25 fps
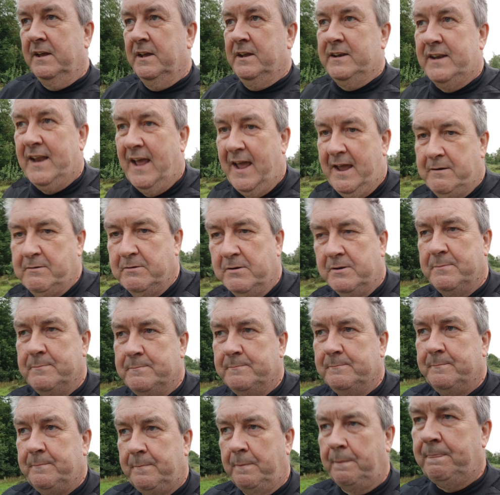Now,
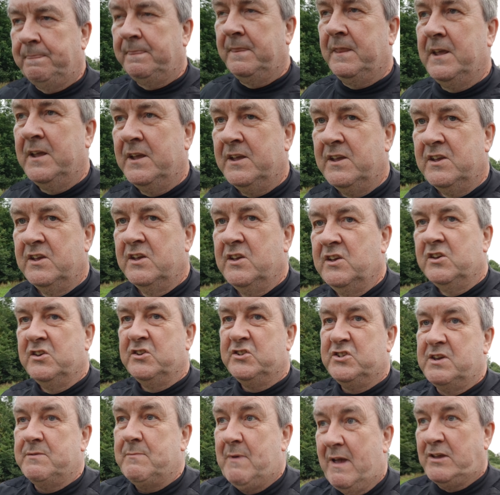
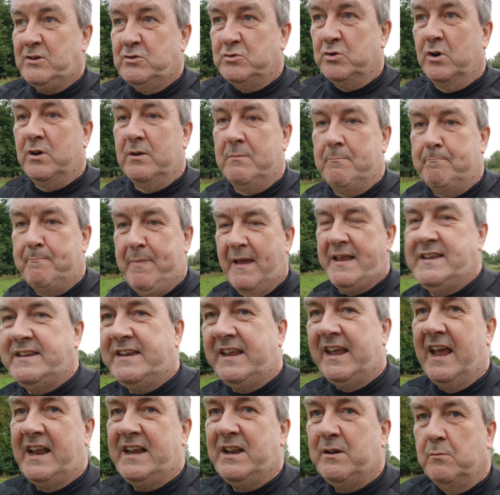she may try and bend it
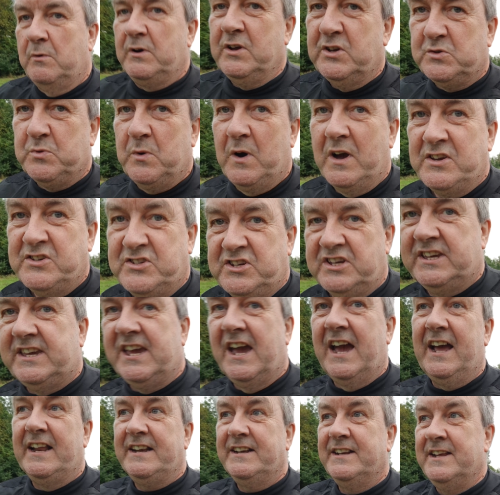any which way she
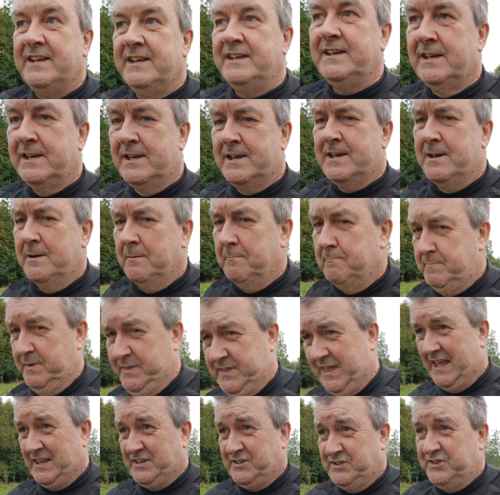can, but
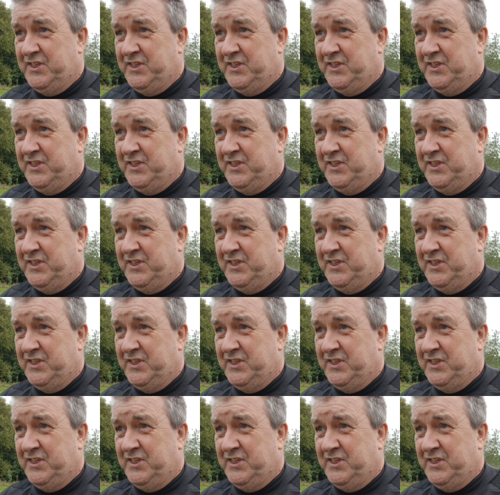that's